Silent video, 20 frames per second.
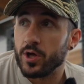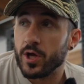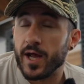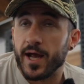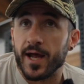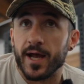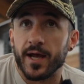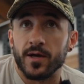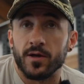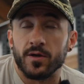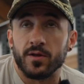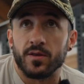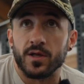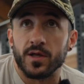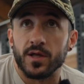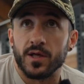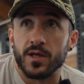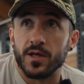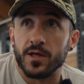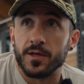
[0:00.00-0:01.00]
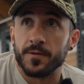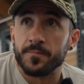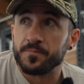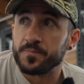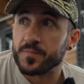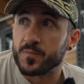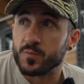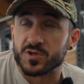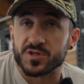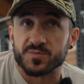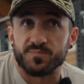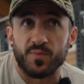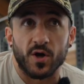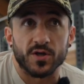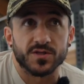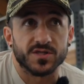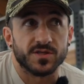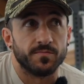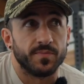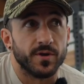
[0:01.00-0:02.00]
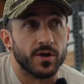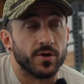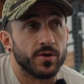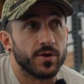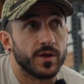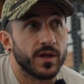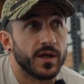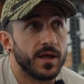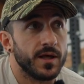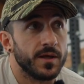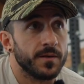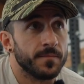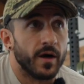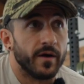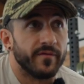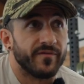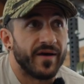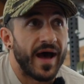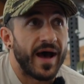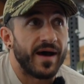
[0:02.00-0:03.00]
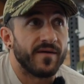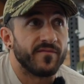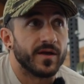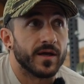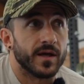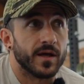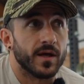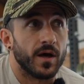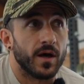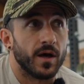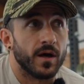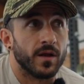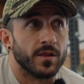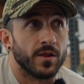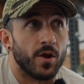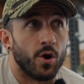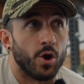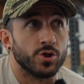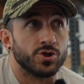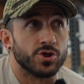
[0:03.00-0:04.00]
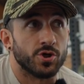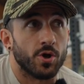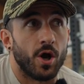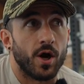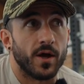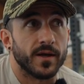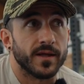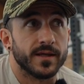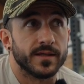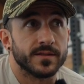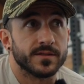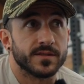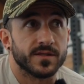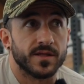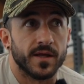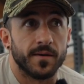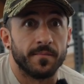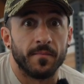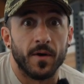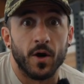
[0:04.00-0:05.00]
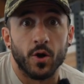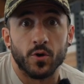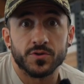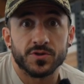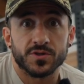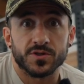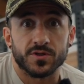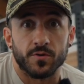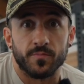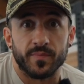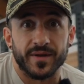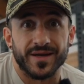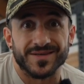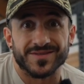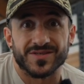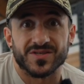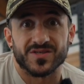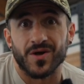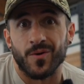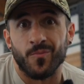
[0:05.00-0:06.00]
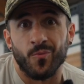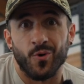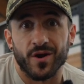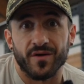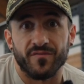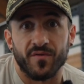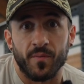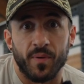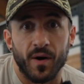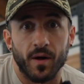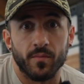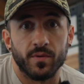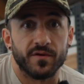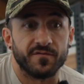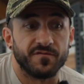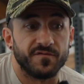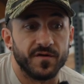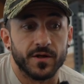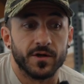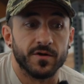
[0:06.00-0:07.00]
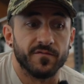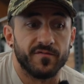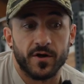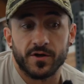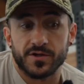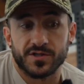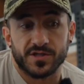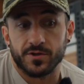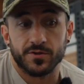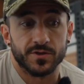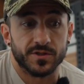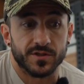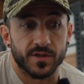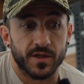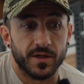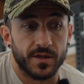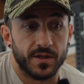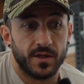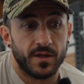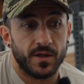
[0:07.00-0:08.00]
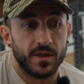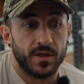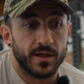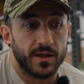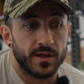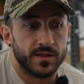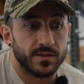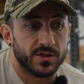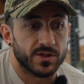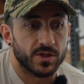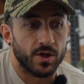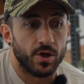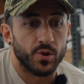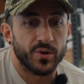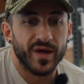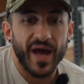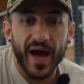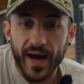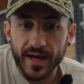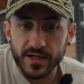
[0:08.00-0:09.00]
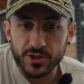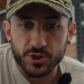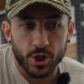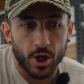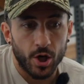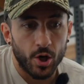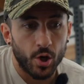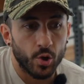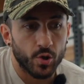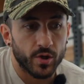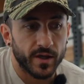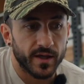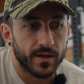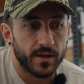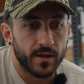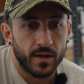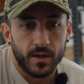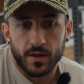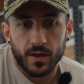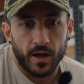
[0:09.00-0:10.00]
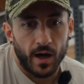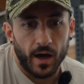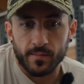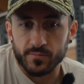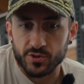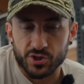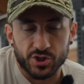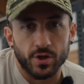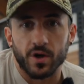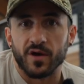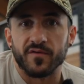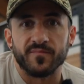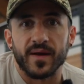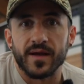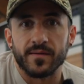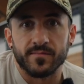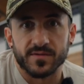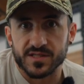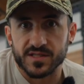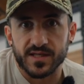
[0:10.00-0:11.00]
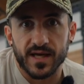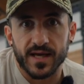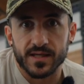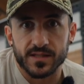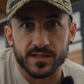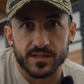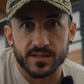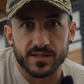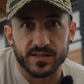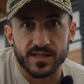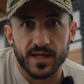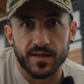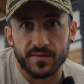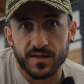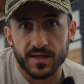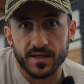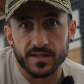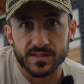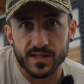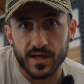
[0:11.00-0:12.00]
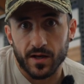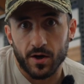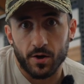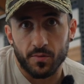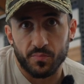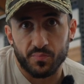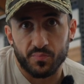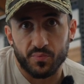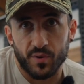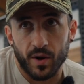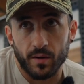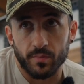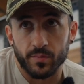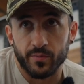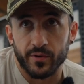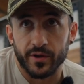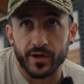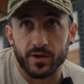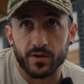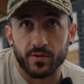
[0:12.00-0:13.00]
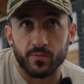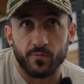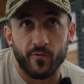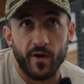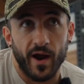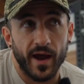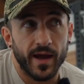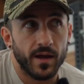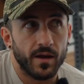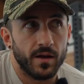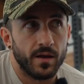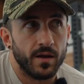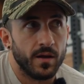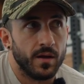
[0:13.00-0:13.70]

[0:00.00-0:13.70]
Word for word: and the responsibility of having a, a larger audience than most or being somewhat of a public figure very seriously. And so, yeah, I joke and I'm sure I've made mistakes and said things that aren't probably right,